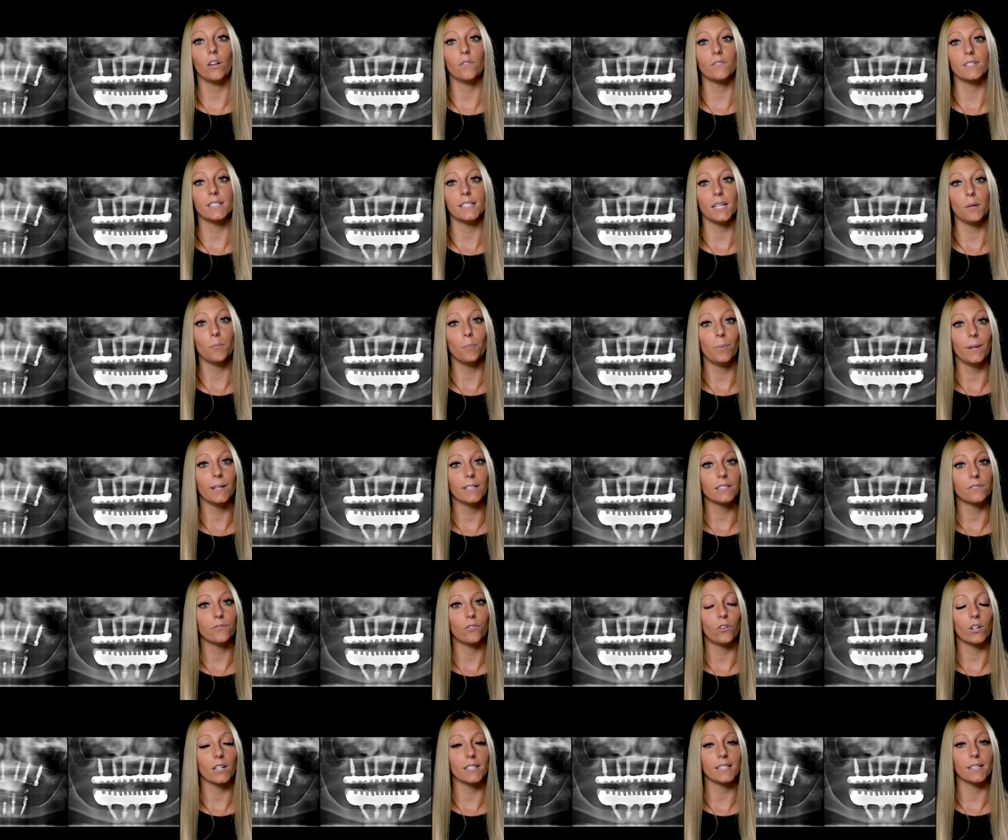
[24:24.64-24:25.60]
of these implants,
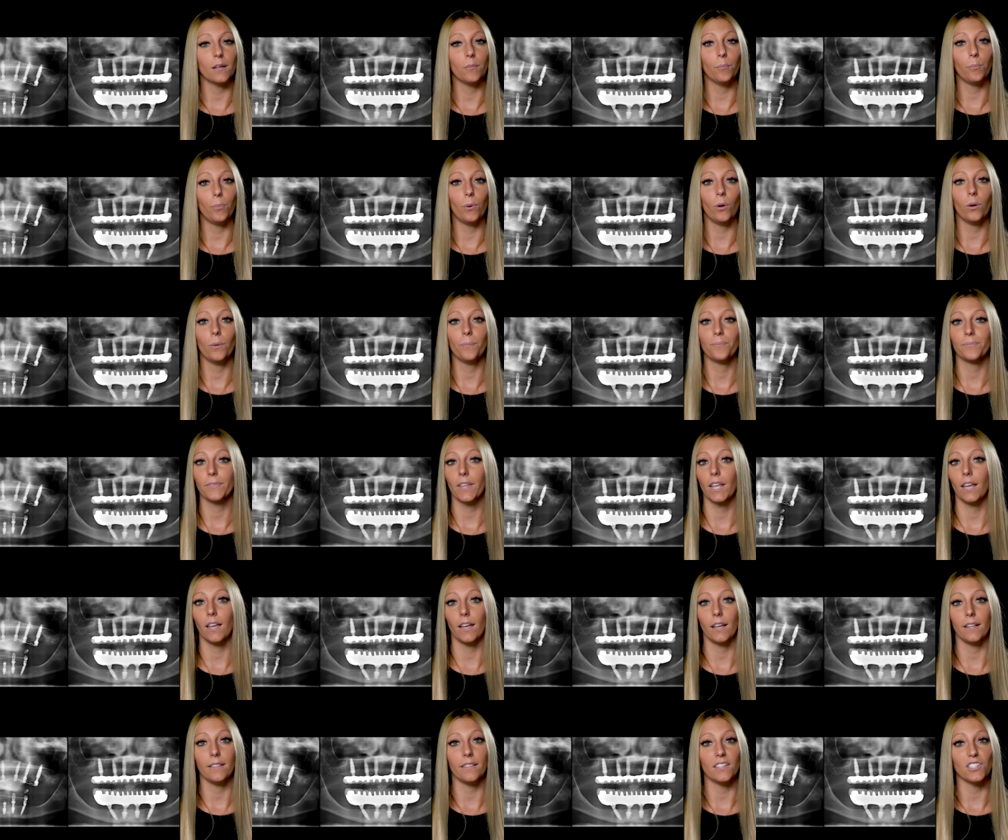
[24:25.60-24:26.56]
for example,
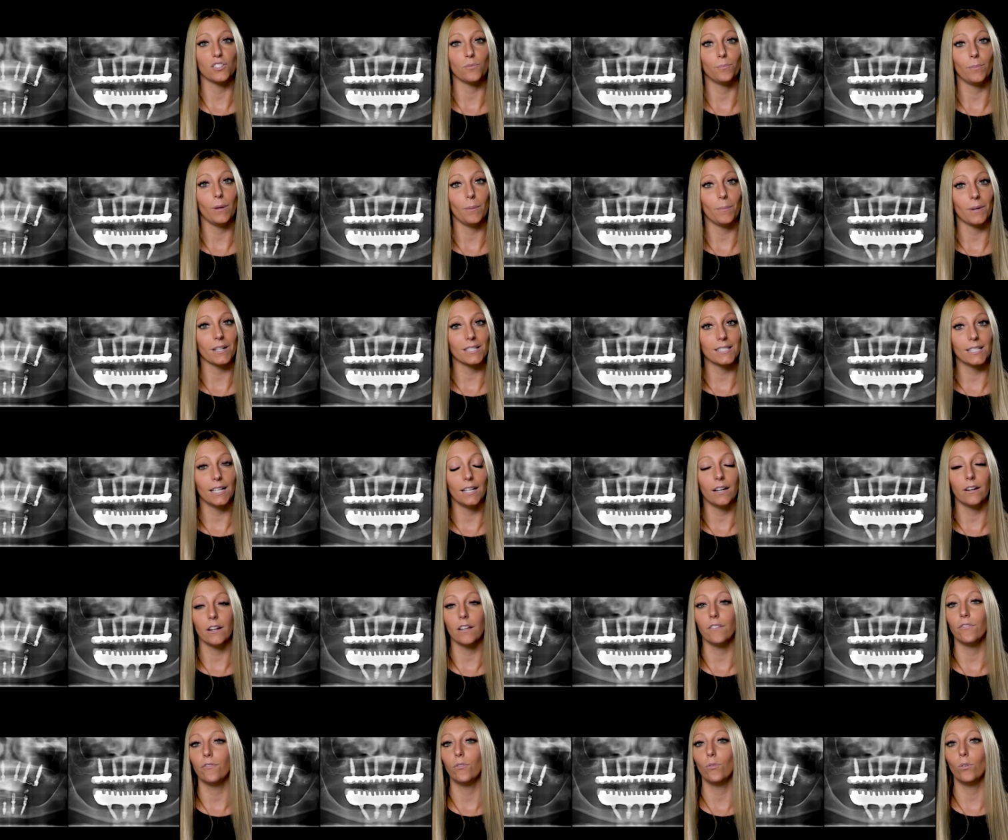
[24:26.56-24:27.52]
in this
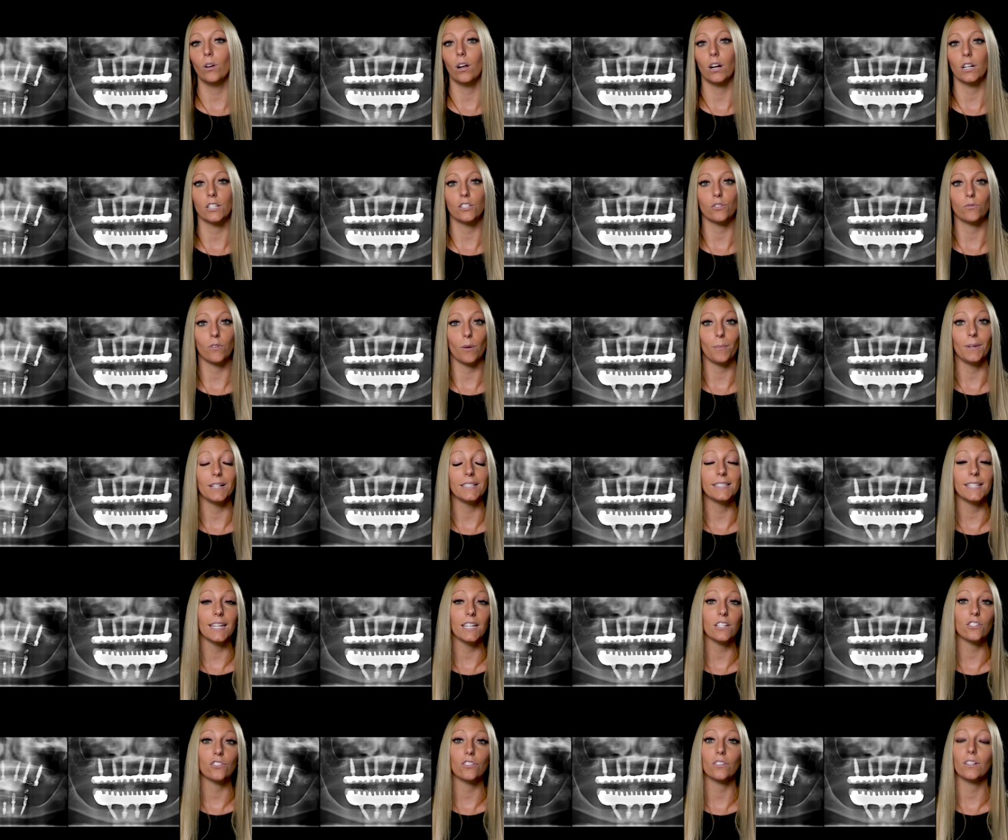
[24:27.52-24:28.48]
bimaxillary full arch
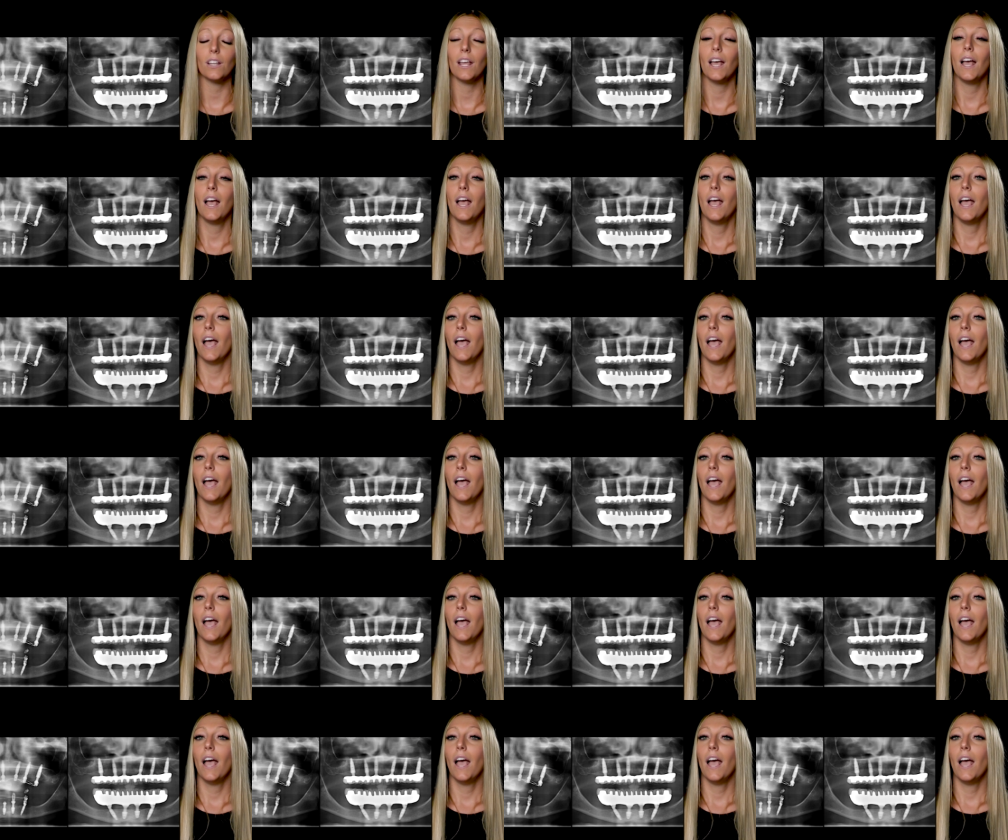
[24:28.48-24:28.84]
rehabilitation,